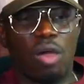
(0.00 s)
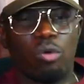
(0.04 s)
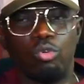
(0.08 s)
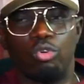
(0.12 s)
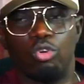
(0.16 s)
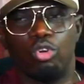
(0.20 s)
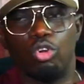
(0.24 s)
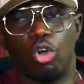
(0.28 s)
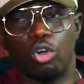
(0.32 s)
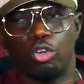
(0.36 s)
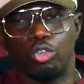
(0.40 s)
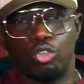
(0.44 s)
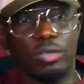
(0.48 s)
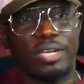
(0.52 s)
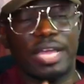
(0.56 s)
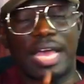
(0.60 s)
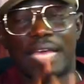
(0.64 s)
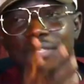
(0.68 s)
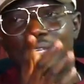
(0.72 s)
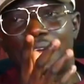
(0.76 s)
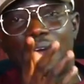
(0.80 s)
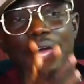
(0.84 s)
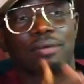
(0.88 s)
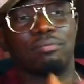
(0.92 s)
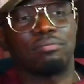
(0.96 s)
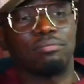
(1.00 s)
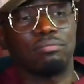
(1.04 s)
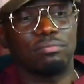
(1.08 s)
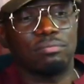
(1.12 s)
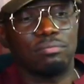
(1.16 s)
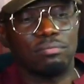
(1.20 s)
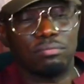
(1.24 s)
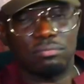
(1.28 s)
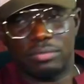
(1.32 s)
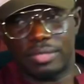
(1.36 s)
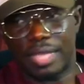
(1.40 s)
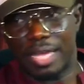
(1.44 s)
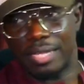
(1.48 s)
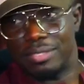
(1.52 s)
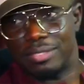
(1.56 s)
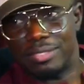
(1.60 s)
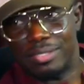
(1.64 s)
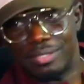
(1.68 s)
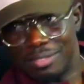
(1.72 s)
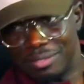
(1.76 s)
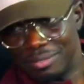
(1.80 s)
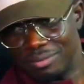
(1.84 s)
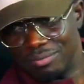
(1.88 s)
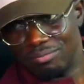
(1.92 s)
long? You guys are 30.